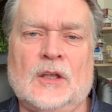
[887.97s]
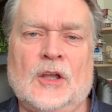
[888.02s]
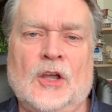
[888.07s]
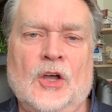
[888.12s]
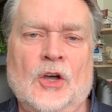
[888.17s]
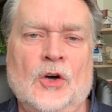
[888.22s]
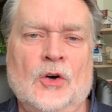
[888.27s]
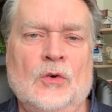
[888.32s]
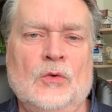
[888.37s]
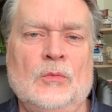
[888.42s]

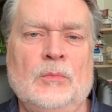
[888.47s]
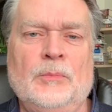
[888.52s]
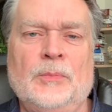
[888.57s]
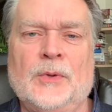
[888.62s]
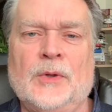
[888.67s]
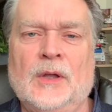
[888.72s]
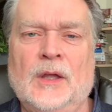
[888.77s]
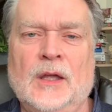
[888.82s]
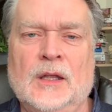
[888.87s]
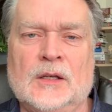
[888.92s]
hope,
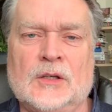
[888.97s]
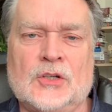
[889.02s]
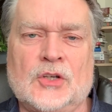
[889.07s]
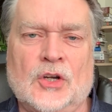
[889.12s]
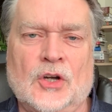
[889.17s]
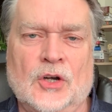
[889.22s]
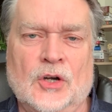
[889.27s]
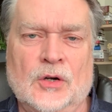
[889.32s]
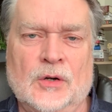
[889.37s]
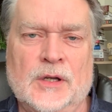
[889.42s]
and
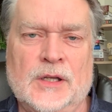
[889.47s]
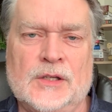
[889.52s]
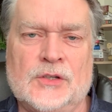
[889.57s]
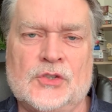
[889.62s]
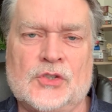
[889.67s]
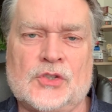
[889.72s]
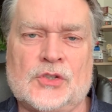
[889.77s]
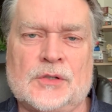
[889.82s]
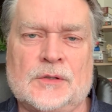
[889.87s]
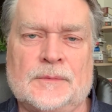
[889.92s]

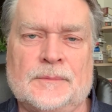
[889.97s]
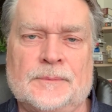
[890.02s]
courage.